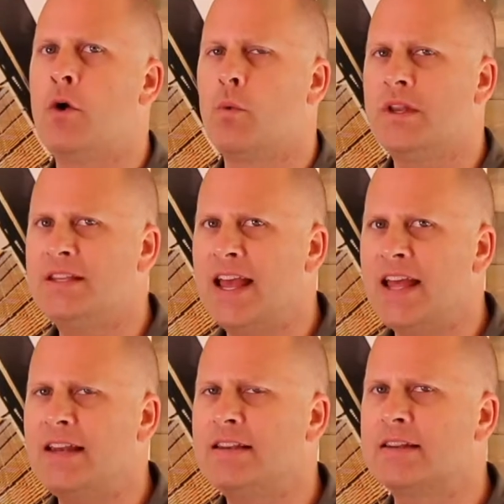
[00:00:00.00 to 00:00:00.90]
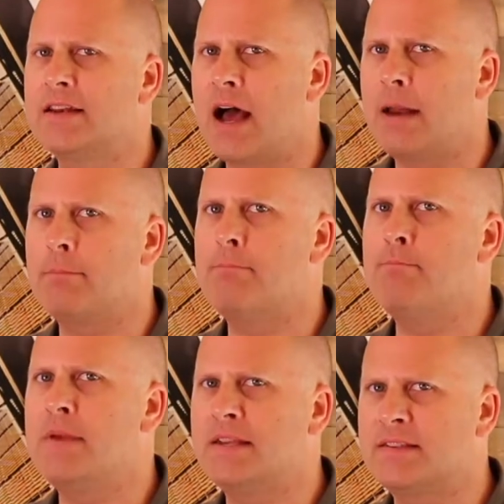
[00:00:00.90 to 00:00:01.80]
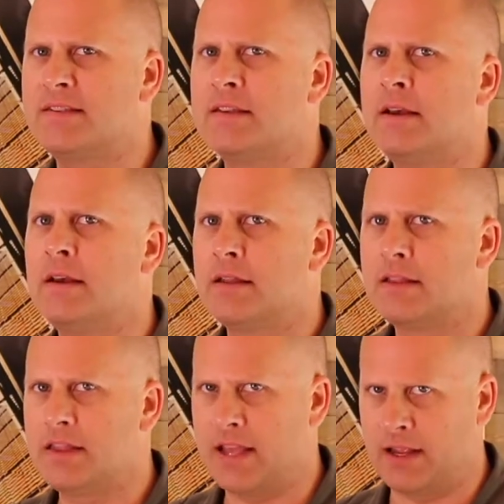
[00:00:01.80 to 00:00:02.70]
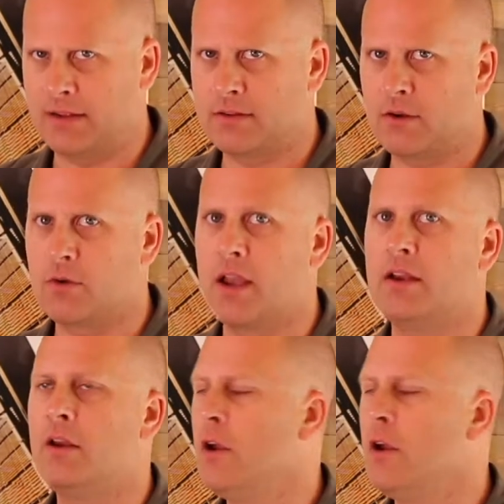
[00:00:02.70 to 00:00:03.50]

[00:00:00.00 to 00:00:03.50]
We tend to not miss things, okay?